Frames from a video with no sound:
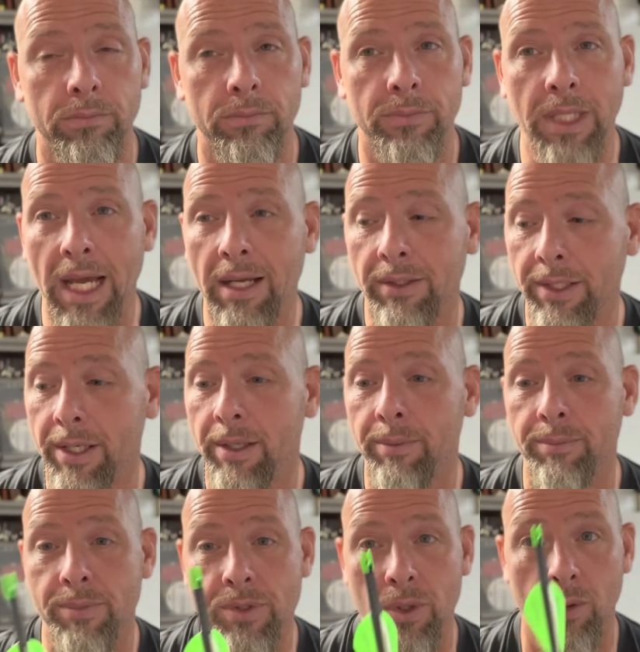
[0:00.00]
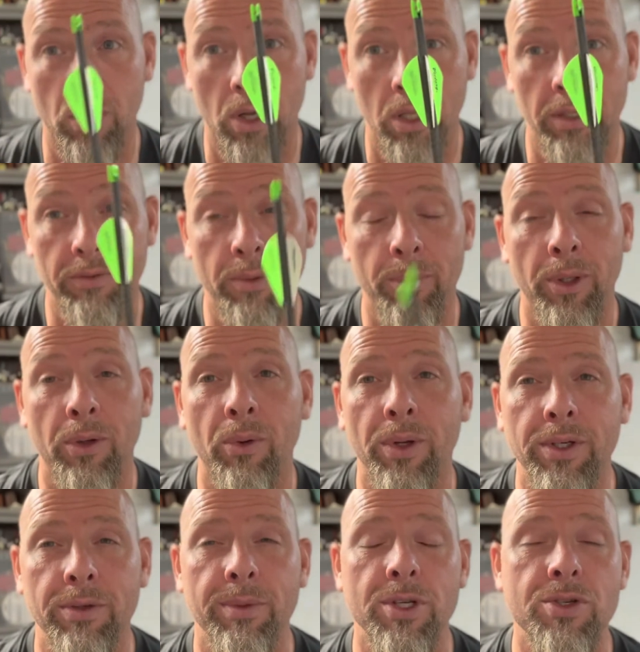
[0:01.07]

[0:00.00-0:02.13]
dialed up. So all of them are going to be